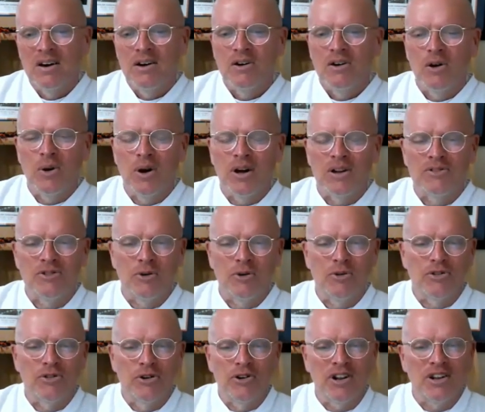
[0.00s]
who hit
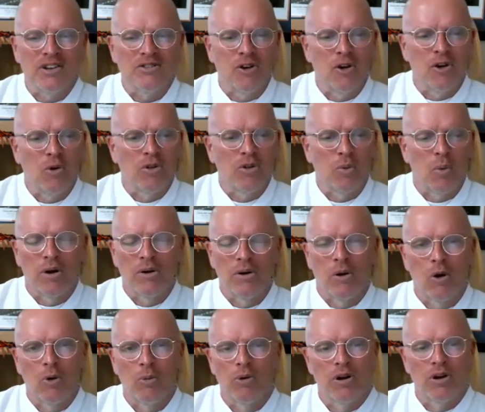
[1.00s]
232 with one
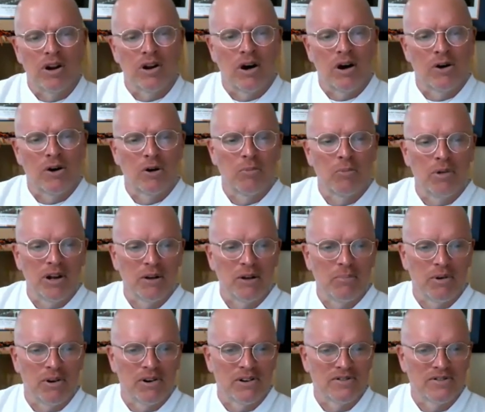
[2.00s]
homer and 100 plate
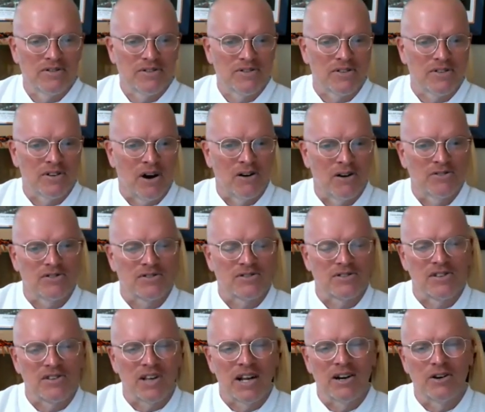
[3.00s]
appearances, and Austin
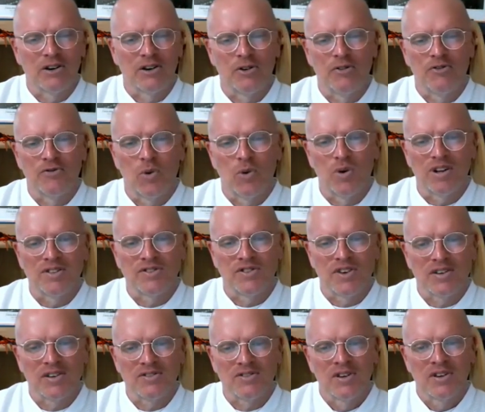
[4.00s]
Slater
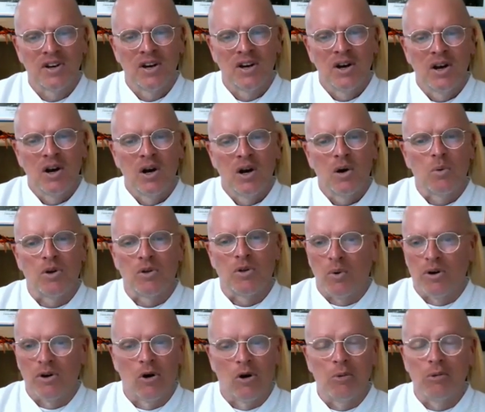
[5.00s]
246 with
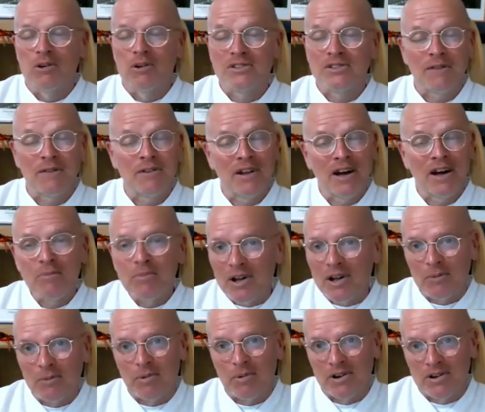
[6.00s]
one homer and 79
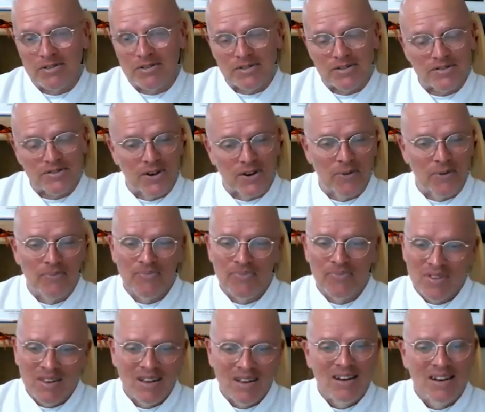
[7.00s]
plate appearances. So
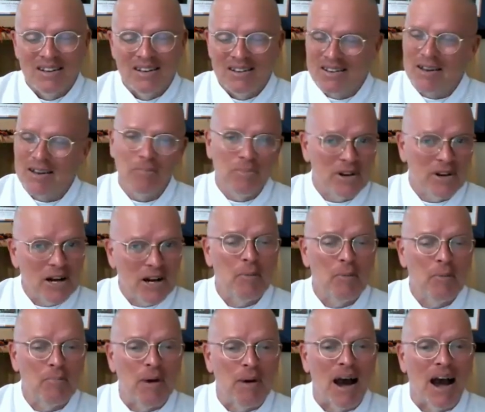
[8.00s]
didn't pick up
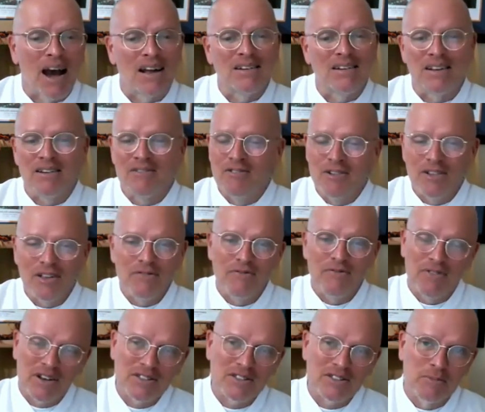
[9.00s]
a bat, didn't really
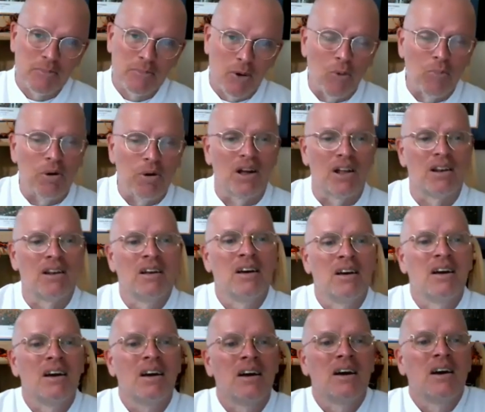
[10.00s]
fix the bullpen.
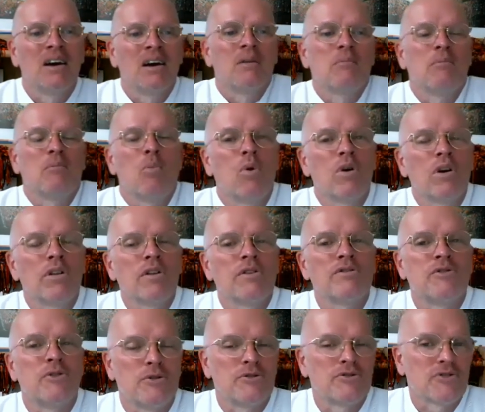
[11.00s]
One of the
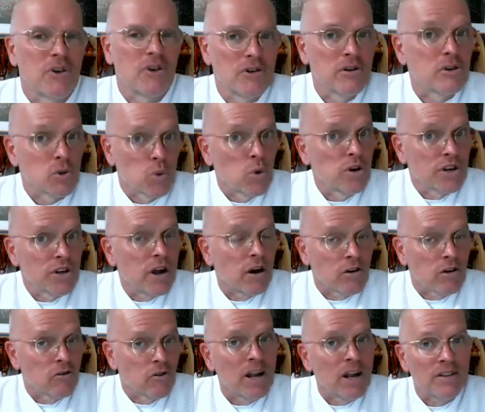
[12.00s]
two starters worked
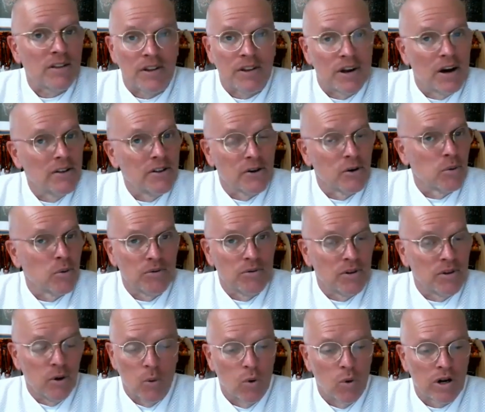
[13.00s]
out great, the other
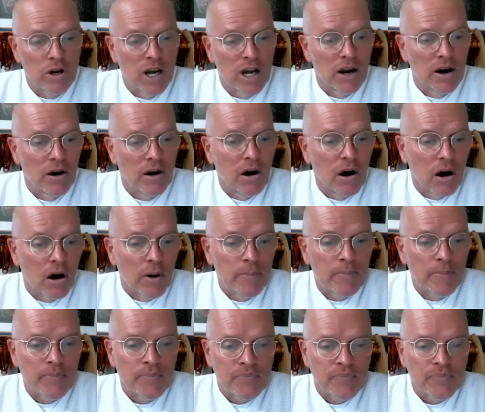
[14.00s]
didn't work out at all.